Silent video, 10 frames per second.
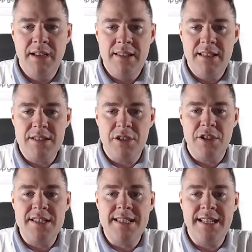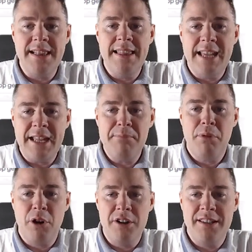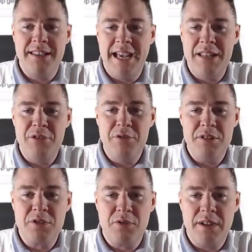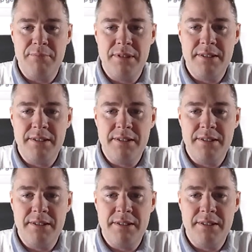just going to steal that part and add to the script.